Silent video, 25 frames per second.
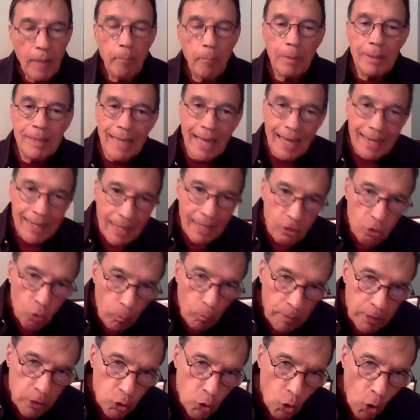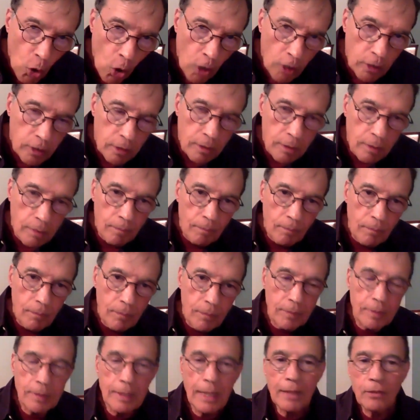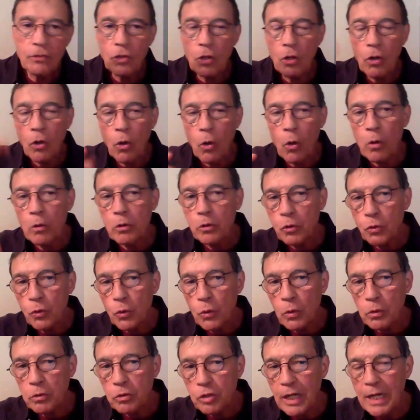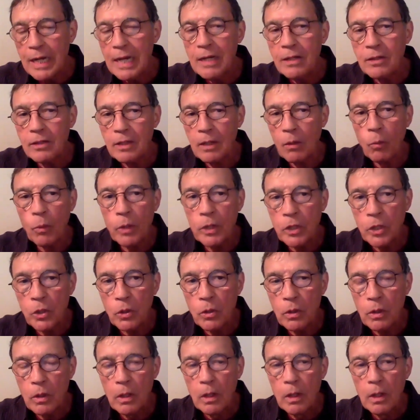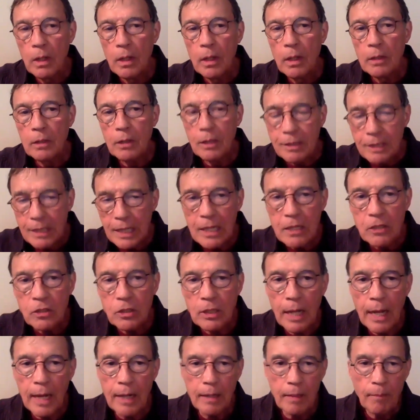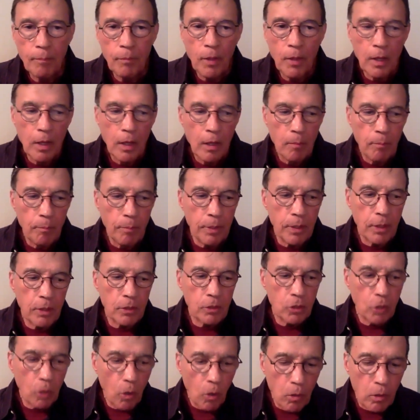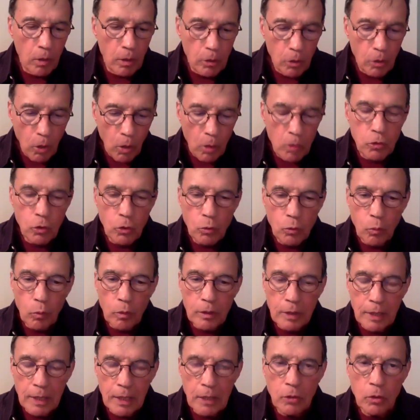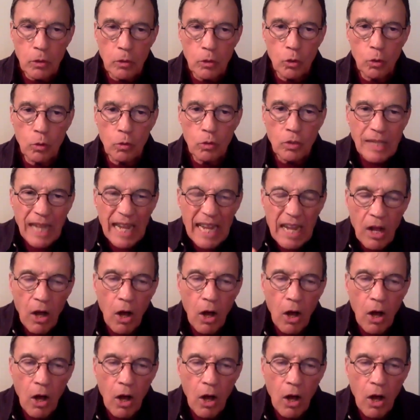But that has to be taught. That's a cultural change that we do to teach that, because cultures will teach you to stay